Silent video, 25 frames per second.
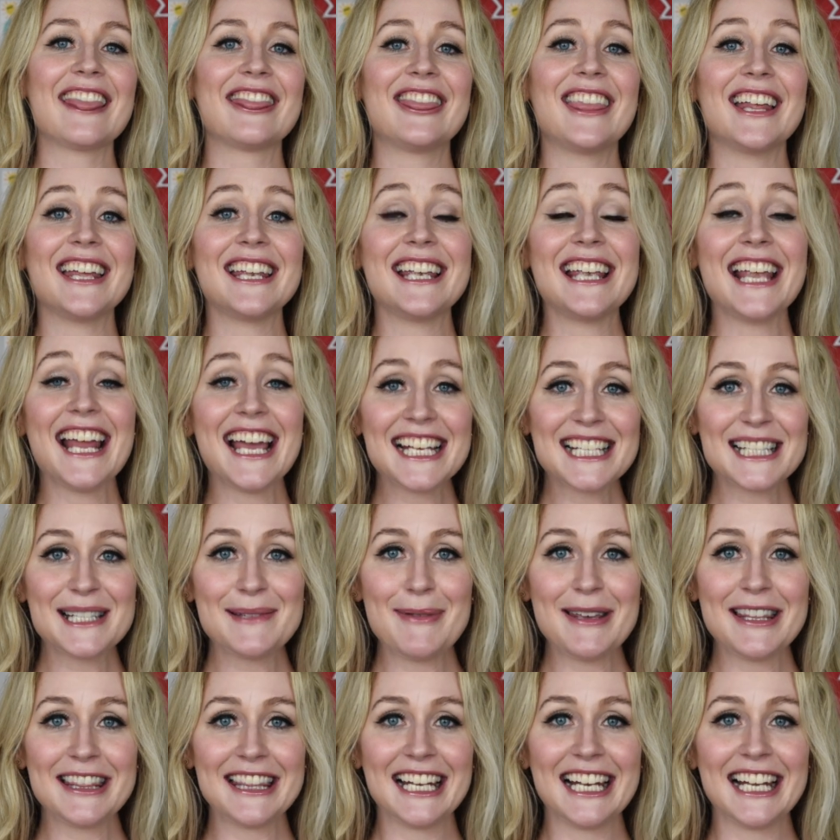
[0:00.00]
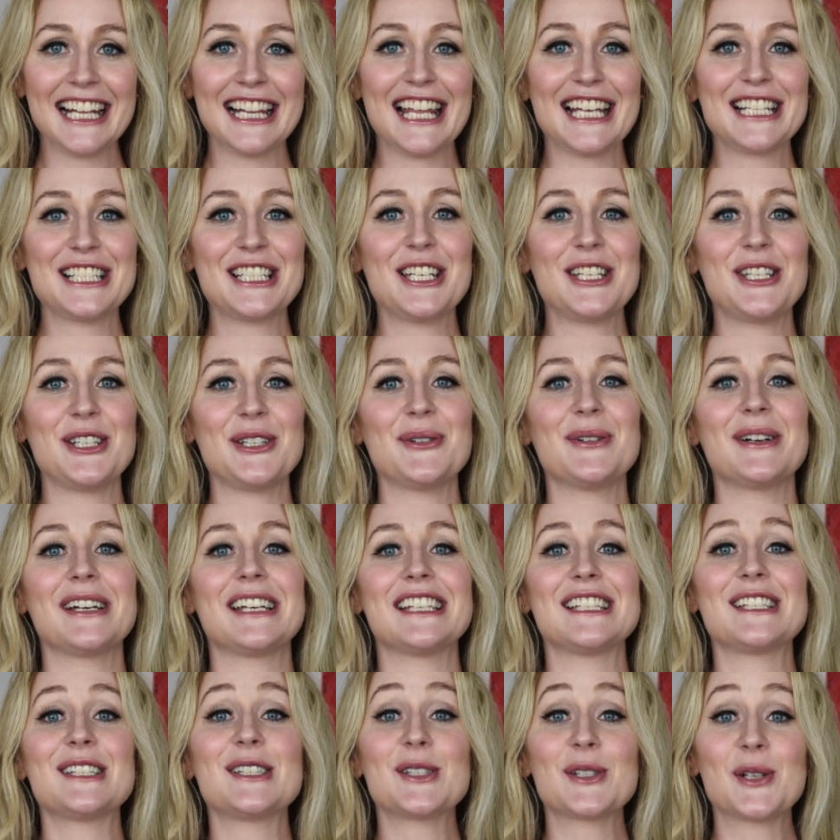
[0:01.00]
The next bit that I like to do
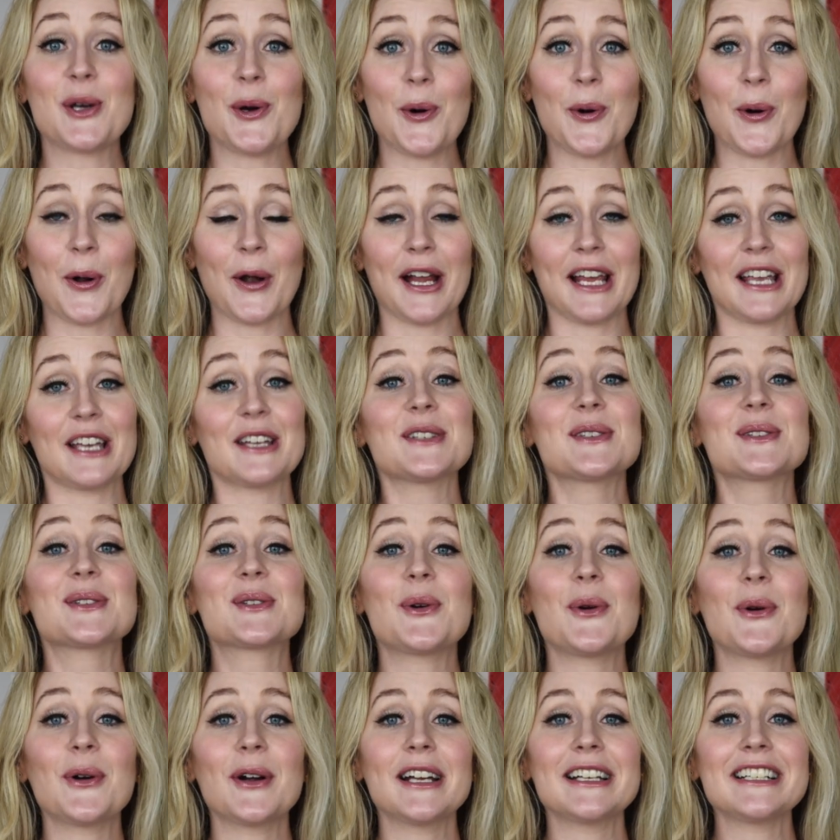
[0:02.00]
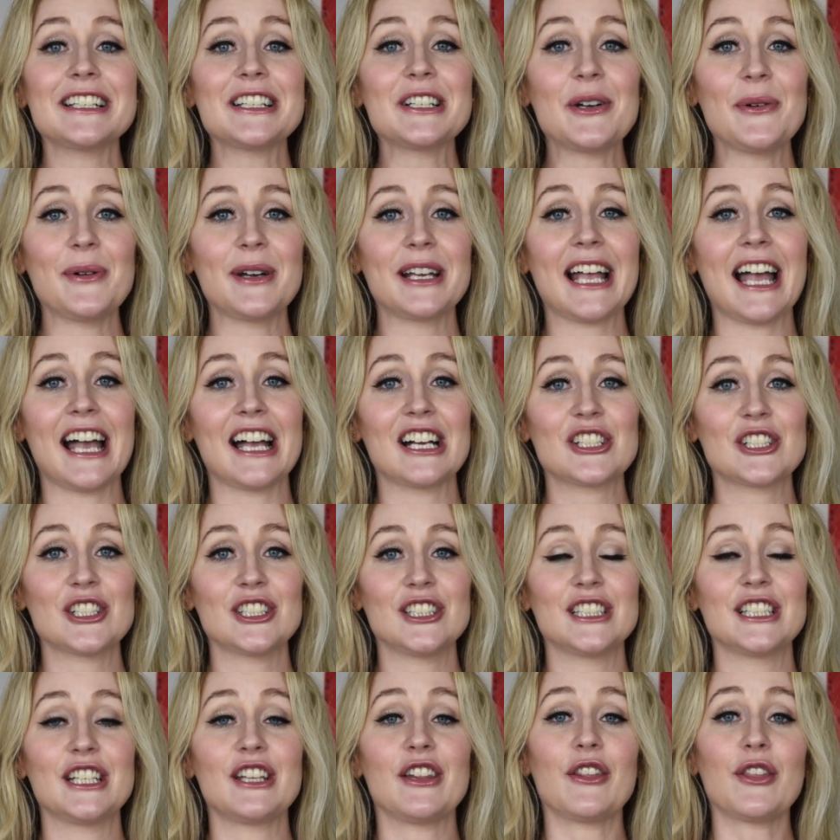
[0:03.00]
is scoring. Scoring and going
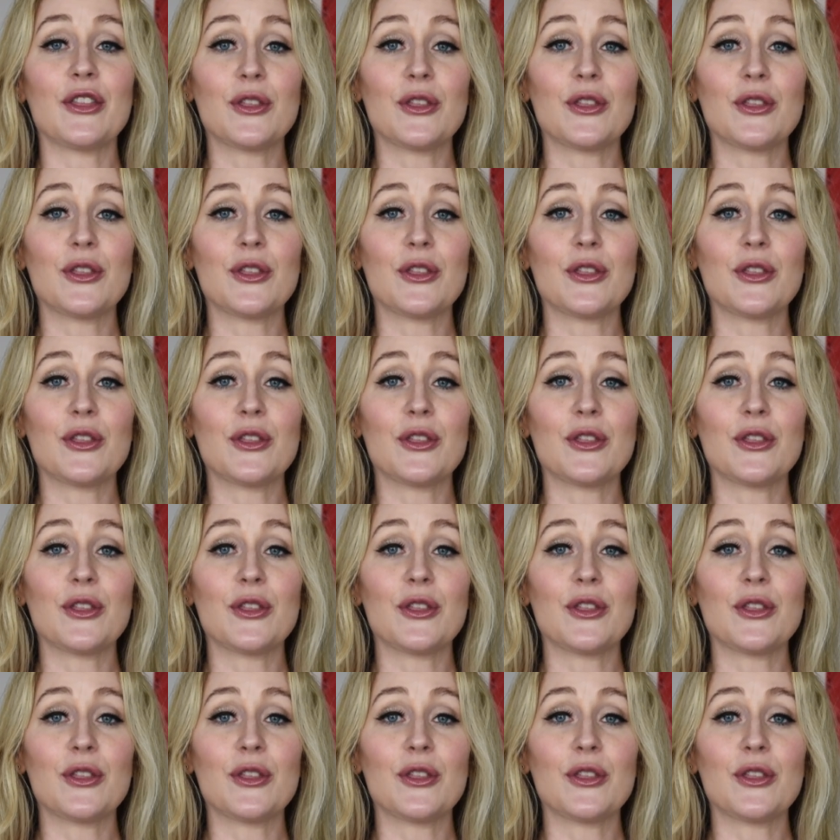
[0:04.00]
actually